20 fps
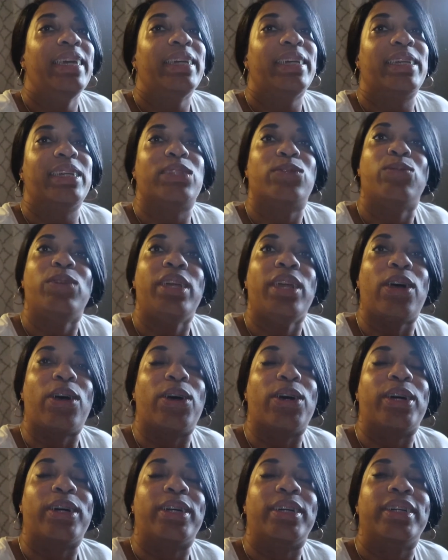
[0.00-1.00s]
because we
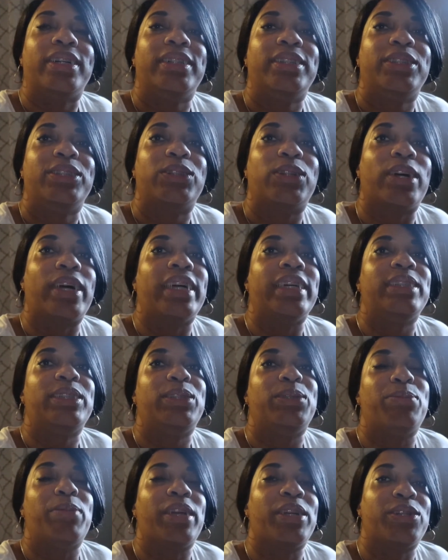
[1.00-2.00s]
are trying
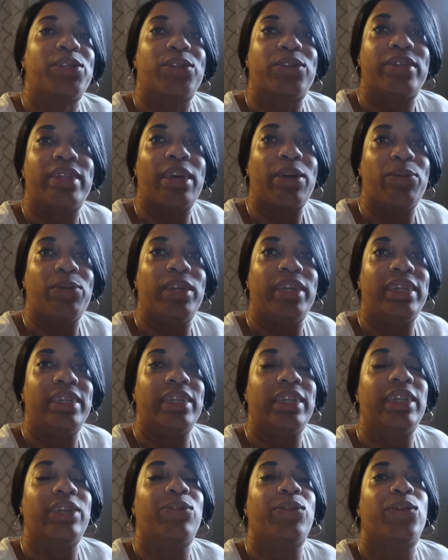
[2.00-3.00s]
to make sure that we
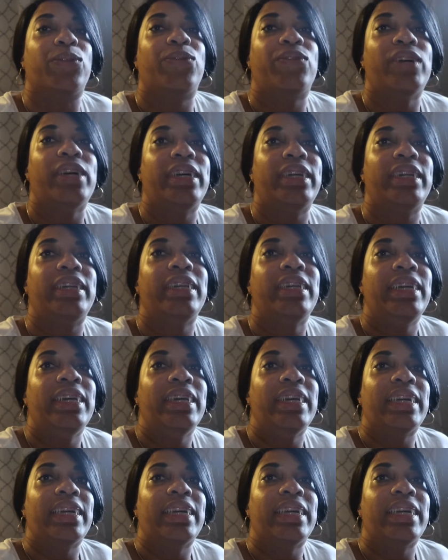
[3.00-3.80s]
deliver fun